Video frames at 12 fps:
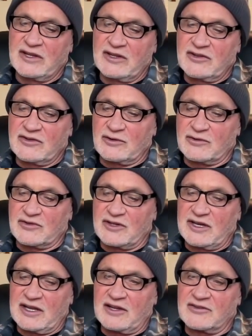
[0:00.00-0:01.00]
So C to
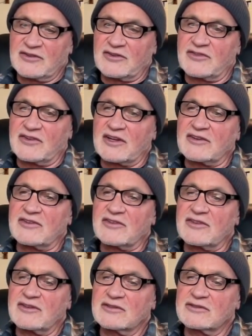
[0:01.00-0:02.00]
A is a 6th.
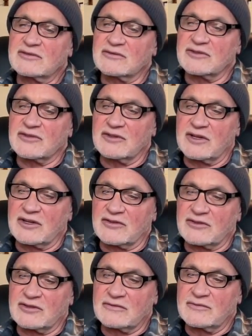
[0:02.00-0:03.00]
What's
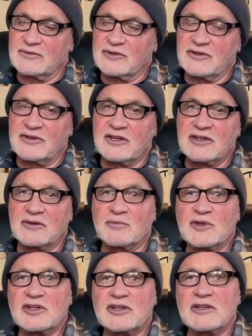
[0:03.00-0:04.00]
next? D to
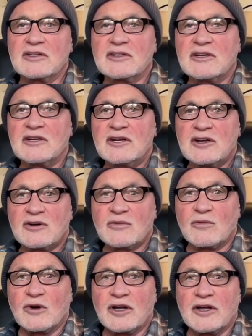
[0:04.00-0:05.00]
B.
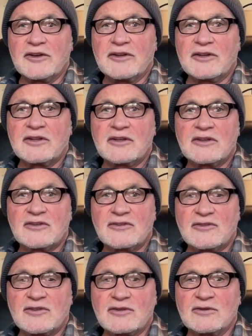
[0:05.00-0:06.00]
1,
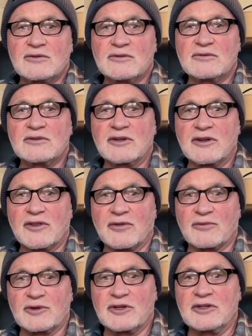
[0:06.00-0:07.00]
2,
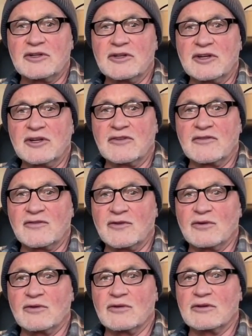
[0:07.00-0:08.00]
3,
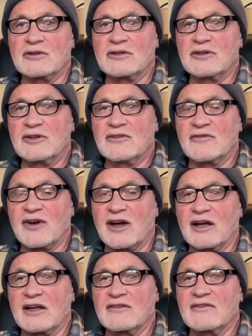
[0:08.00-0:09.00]
4,
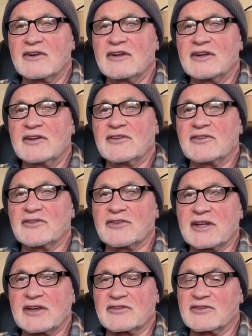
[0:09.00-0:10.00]
5,
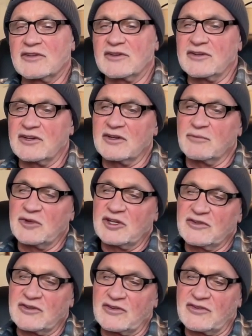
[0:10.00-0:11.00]
6. D to B
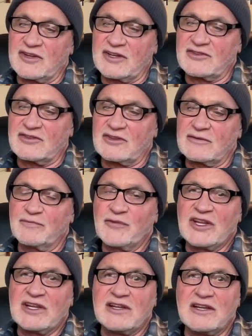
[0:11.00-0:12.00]
is a 6th.
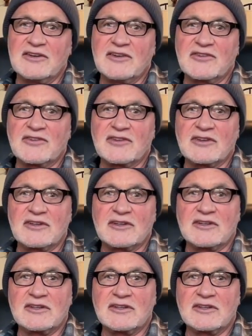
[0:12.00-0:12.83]
E to C.